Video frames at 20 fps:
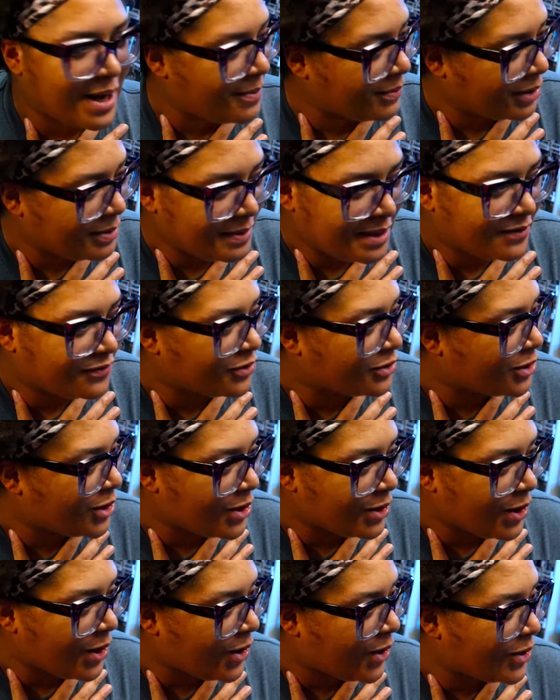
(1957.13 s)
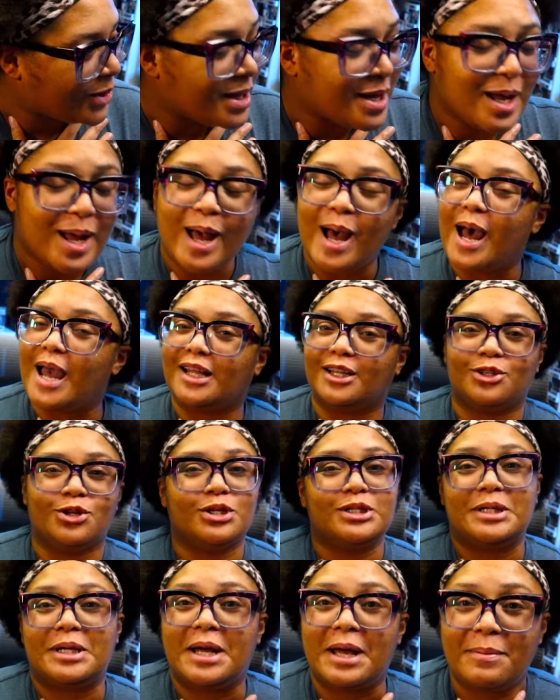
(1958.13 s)
I'm going to be in for the long haul. I
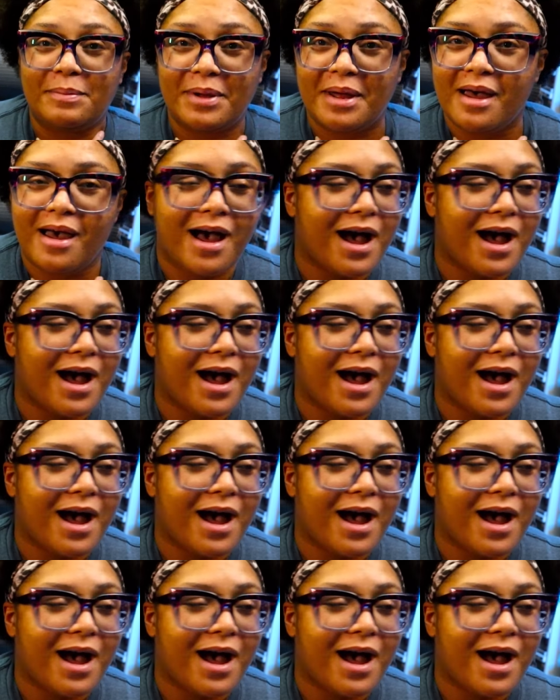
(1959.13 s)
looked it up.